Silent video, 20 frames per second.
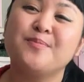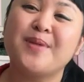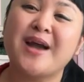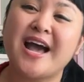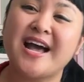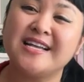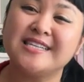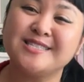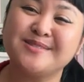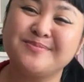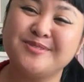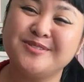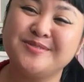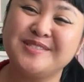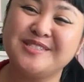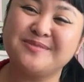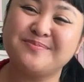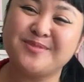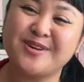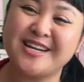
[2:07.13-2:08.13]
past
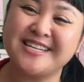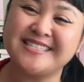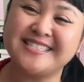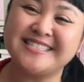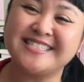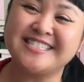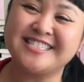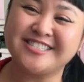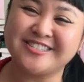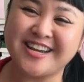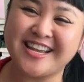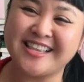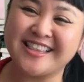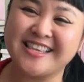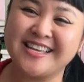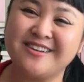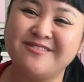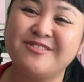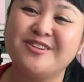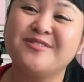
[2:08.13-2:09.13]
proves your present strength.
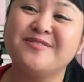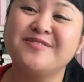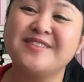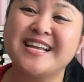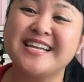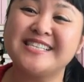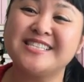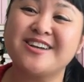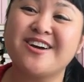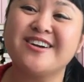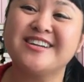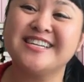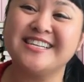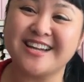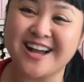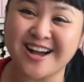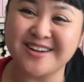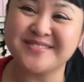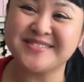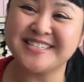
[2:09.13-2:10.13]
Reflect on it
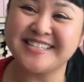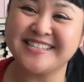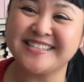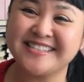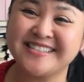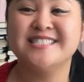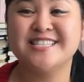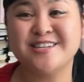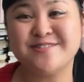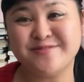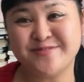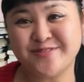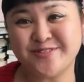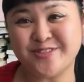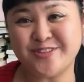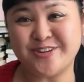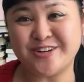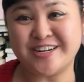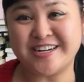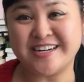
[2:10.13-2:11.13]
often. Tip
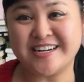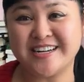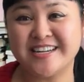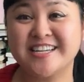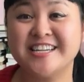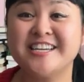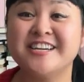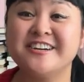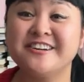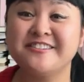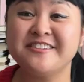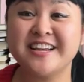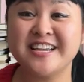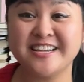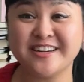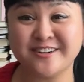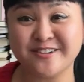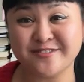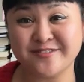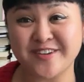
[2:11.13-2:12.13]
4. Curate
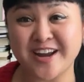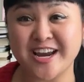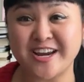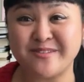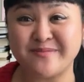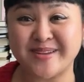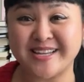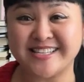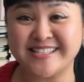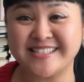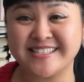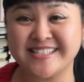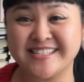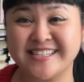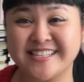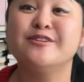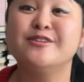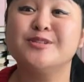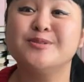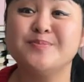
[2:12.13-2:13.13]
your environment.
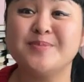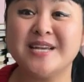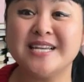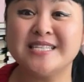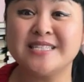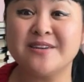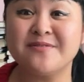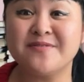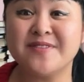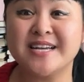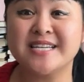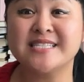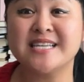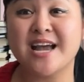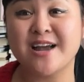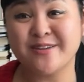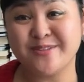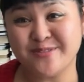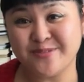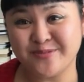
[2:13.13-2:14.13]
Your space affects
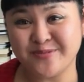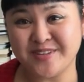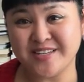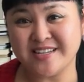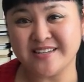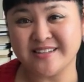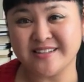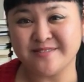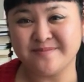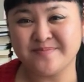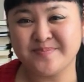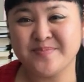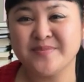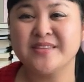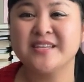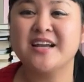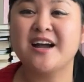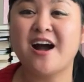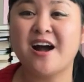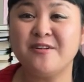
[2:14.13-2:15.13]
how you feel.
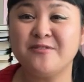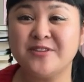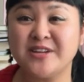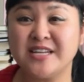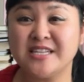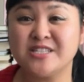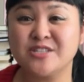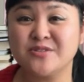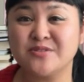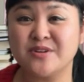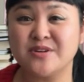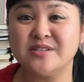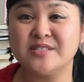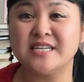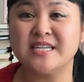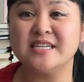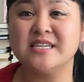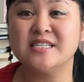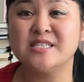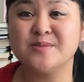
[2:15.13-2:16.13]
Confidence grows
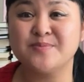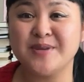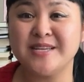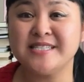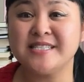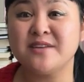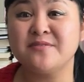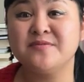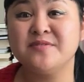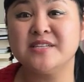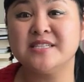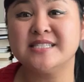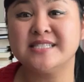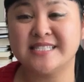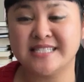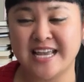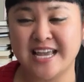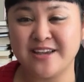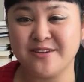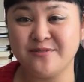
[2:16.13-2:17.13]
in a space that feels
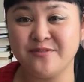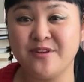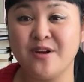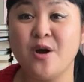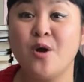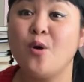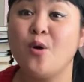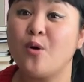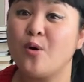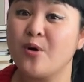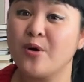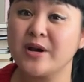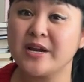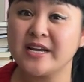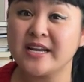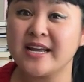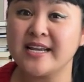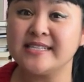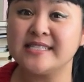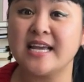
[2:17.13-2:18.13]
safe,
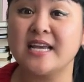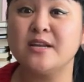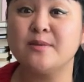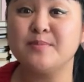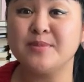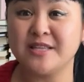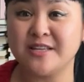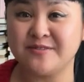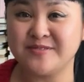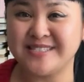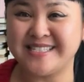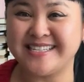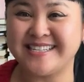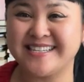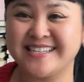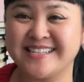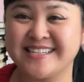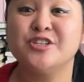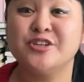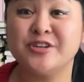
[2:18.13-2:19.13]
organized, and
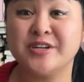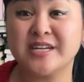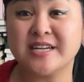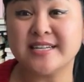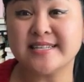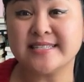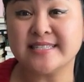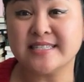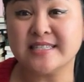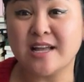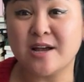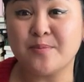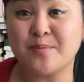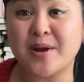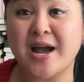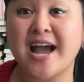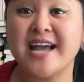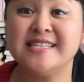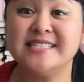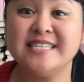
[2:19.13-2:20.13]
uplifting. During a slump,
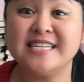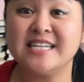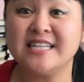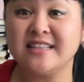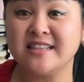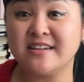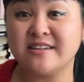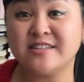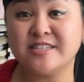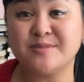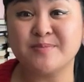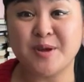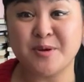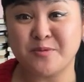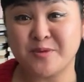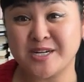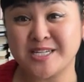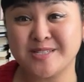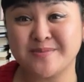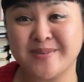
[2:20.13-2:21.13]
I decluttered my
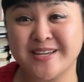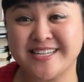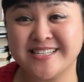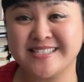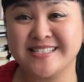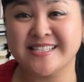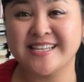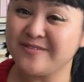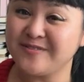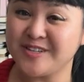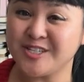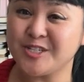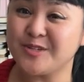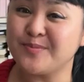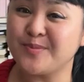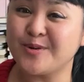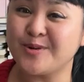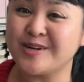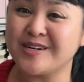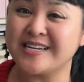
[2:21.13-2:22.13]
workspace, a vision
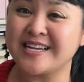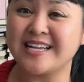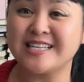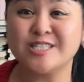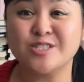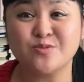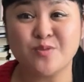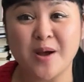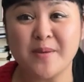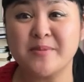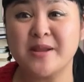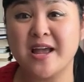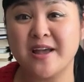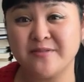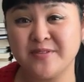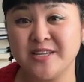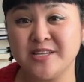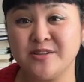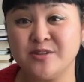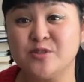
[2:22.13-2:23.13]
board, and swapped
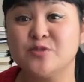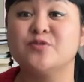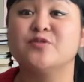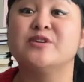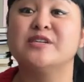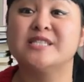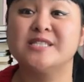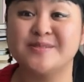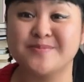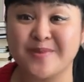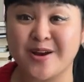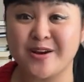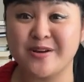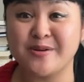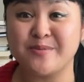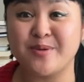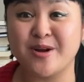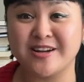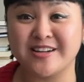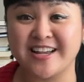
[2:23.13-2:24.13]
heavy news for
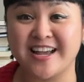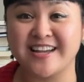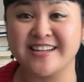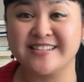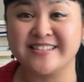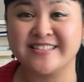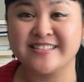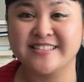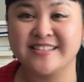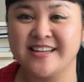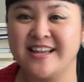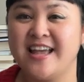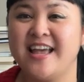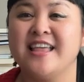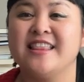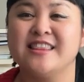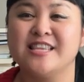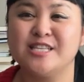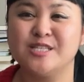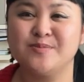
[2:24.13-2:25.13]
inspiring podcasts.
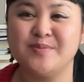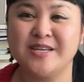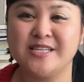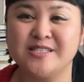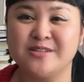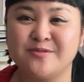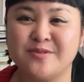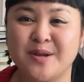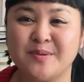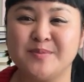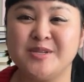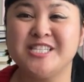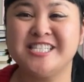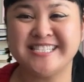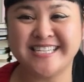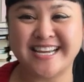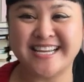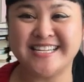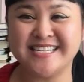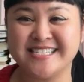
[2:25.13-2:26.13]
The space around me
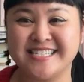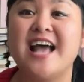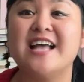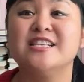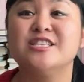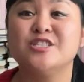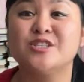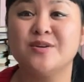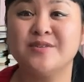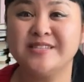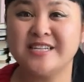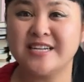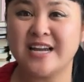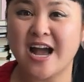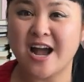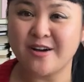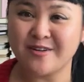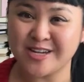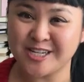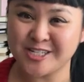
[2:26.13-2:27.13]
changed, and so did
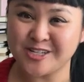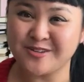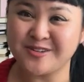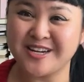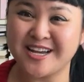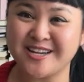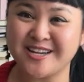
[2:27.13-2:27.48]
how I showed